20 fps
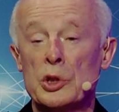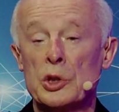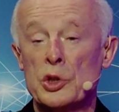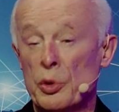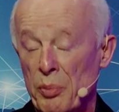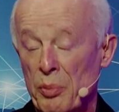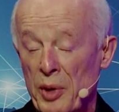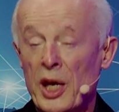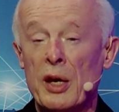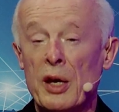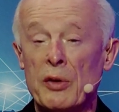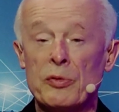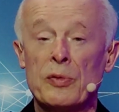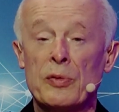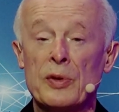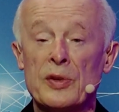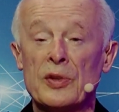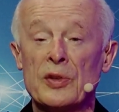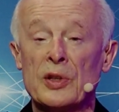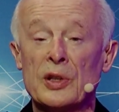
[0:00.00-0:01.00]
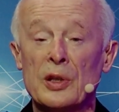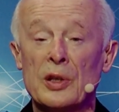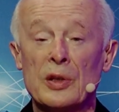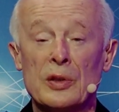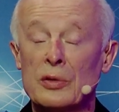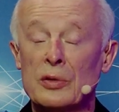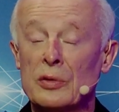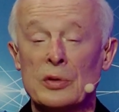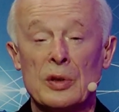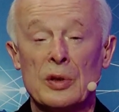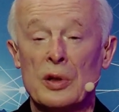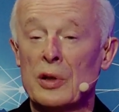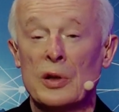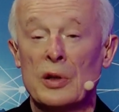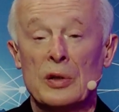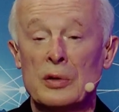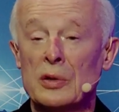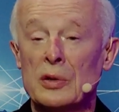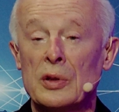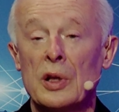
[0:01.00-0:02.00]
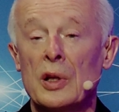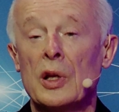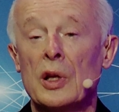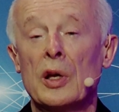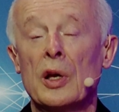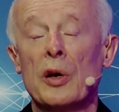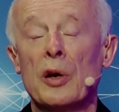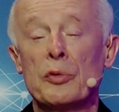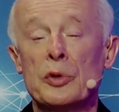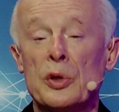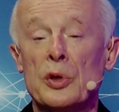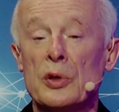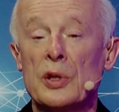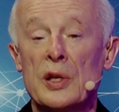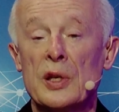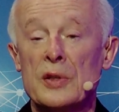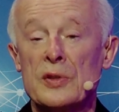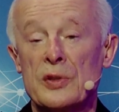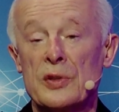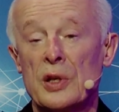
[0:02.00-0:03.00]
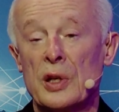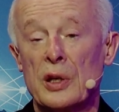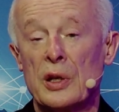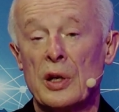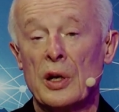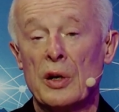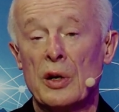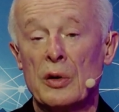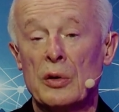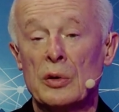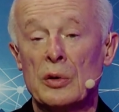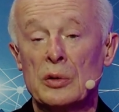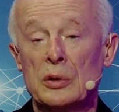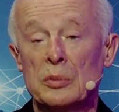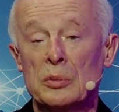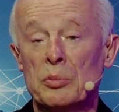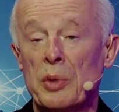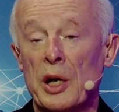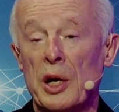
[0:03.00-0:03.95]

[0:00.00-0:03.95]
which you may have visited a few years ago,